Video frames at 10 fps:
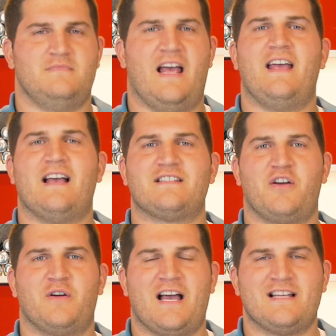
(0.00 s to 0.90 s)
Hey, how's it
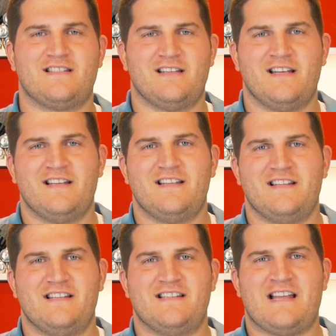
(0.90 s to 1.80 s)
going, guys?
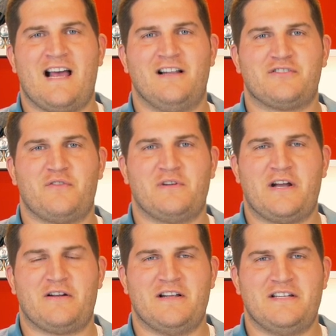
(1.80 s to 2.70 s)
This is Alex over
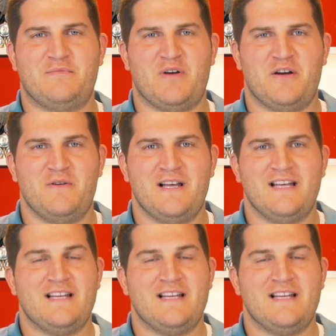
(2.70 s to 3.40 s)
at Airgun Depot.